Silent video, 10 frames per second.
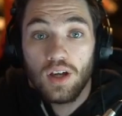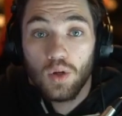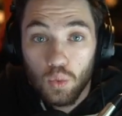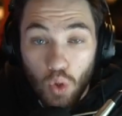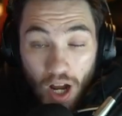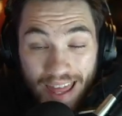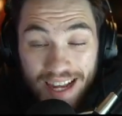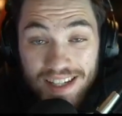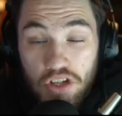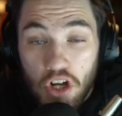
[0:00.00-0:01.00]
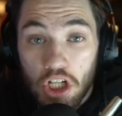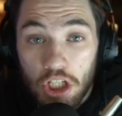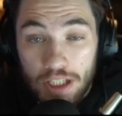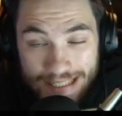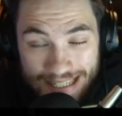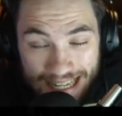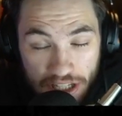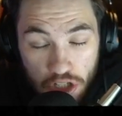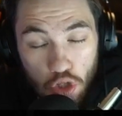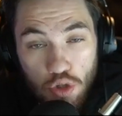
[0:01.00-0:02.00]
Ron Hextall needs to
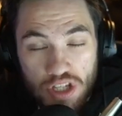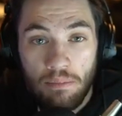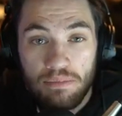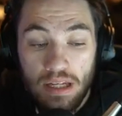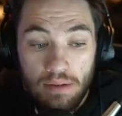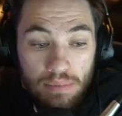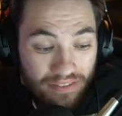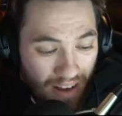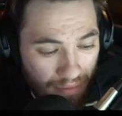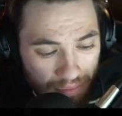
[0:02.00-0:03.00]
do something, but if I'm being